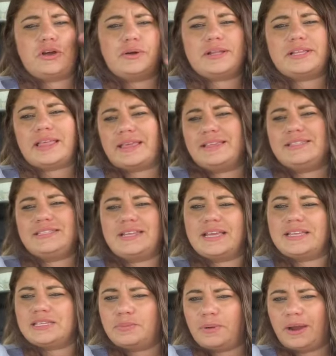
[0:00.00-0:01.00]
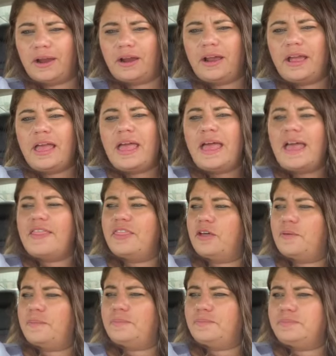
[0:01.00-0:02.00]
like stay somewhere and
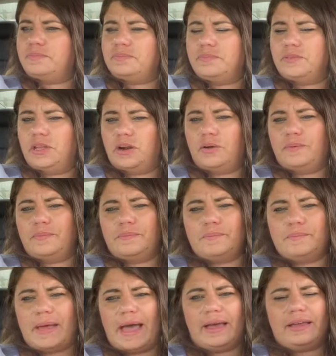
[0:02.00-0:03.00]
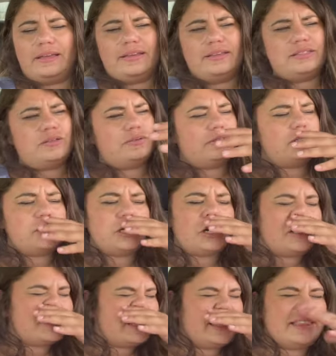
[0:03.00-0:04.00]
they'll, back, so it
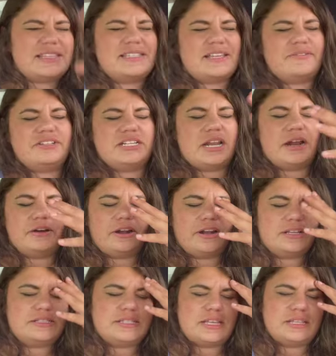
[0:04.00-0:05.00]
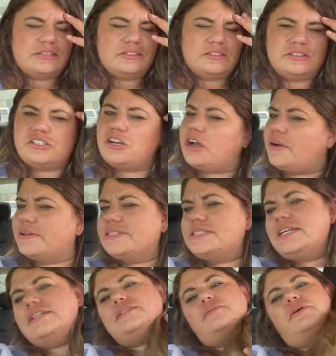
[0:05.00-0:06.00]
starts in like the 1700s. She'll go and
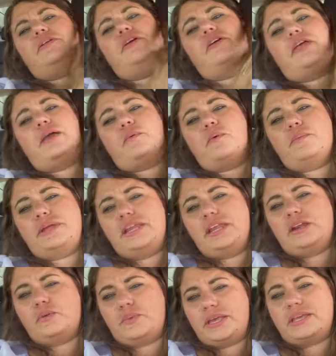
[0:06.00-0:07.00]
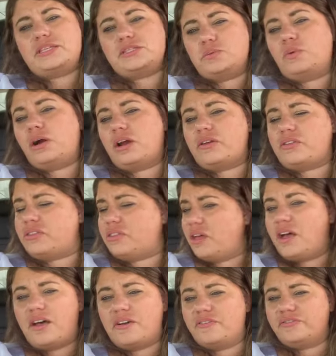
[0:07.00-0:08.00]
stay somewhere and they're like, well, we need a week's worth
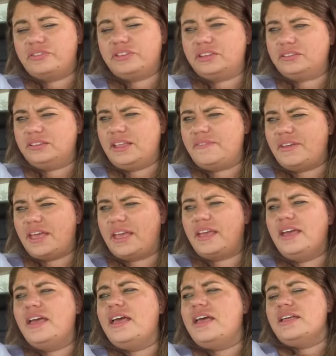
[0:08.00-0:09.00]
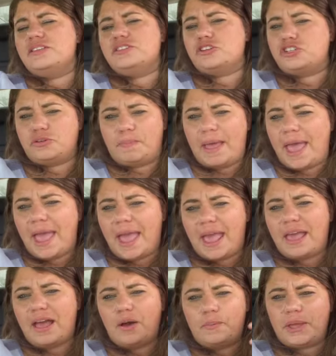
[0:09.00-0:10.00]
of living. So she'll
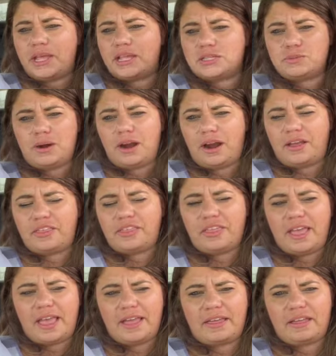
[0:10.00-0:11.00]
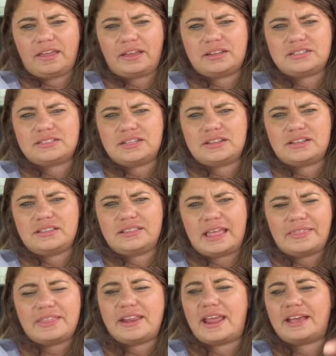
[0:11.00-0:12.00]
pay a week's worth, and
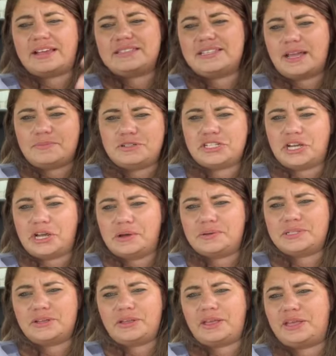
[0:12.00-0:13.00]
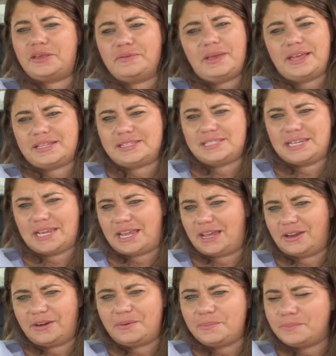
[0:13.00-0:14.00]
then the next time she goes, they're like, you can't stay
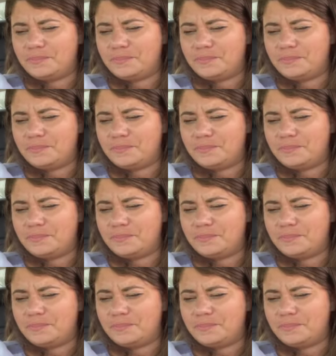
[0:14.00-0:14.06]
here,